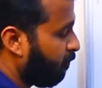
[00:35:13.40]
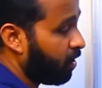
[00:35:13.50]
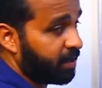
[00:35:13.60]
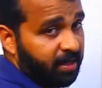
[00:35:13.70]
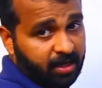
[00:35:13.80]

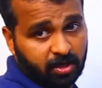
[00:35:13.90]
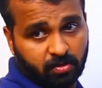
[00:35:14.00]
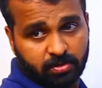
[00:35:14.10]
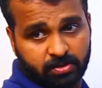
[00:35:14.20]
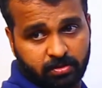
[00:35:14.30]
14
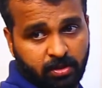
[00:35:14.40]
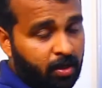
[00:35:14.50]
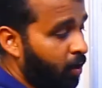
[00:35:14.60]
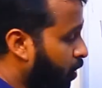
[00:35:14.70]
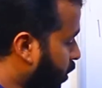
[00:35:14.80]
electrons.
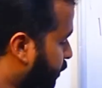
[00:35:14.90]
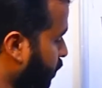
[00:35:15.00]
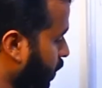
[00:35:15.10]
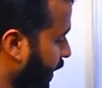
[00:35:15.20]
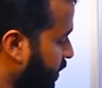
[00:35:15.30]
All of
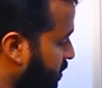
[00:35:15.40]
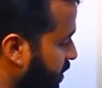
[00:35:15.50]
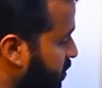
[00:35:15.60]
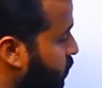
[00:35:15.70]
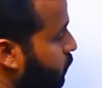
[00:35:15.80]
you write
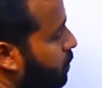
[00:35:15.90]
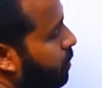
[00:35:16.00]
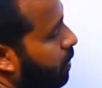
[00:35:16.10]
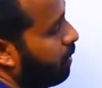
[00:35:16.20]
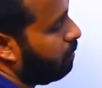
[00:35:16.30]
this in
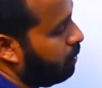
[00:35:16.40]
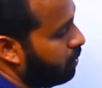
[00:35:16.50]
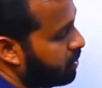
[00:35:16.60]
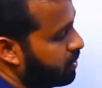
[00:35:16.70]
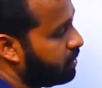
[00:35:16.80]
your
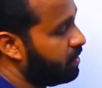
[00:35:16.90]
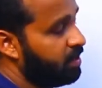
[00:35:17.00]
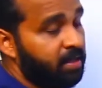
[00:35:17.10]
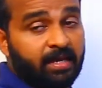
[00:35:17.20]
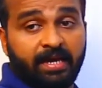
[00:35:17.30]
notebook.
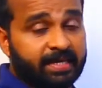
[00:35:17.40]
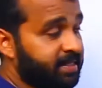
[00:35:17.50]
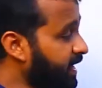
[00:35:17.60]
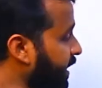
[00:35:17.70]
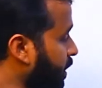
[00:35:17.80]

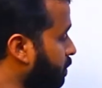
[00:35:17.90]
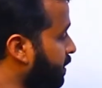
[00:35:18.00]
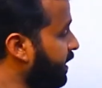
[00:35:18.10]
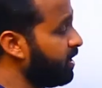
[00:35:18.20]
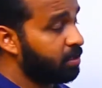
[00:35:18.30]
S can
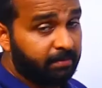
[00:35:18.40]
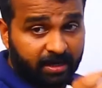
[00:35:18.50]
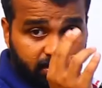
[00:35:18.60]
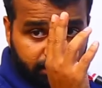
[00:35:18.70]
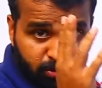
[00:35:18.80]
accommodate
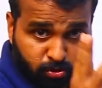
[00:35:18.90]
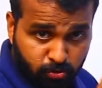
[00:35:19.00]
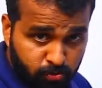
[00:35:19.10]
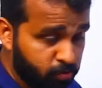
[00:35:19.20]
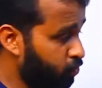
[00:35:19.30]
maximum
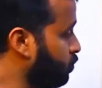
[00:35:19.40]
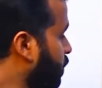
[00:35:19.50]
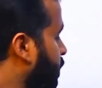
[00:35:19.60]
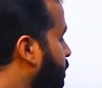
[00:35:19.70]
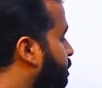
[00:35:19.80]

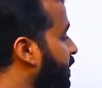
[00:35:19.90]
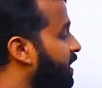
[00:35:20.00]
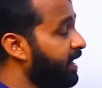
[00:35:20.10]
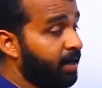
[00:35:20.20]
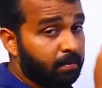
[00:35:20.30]
2. P
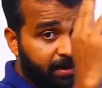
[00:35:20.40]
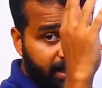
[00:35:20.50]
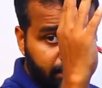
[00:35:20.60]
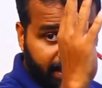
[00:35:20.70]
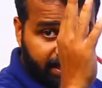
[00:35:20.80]
can
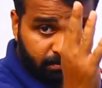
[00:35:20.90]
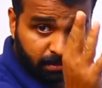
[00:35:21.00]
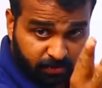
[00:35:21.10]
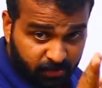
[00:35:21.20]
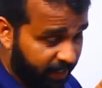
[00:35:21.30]
accommodate
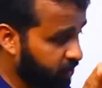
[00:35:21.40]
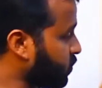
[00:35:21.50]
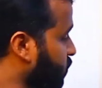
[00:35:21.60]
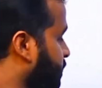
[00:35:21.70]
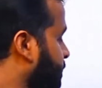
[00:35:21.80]
maximum
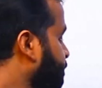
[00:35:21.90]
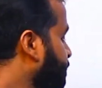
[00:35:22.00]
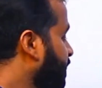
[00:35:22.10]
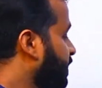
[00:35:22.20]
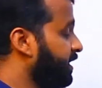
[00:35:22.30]
6.
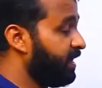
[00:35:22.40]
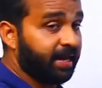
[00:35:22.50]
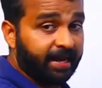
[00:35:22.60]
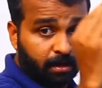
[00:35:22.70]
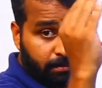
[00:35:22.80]
D
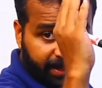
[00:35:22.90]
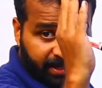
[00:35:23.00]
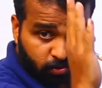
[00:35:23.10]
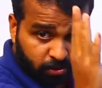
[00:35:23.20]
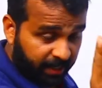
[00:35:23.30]
can
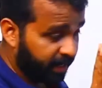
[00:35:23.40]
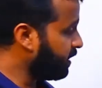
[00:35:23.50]
accommodate 10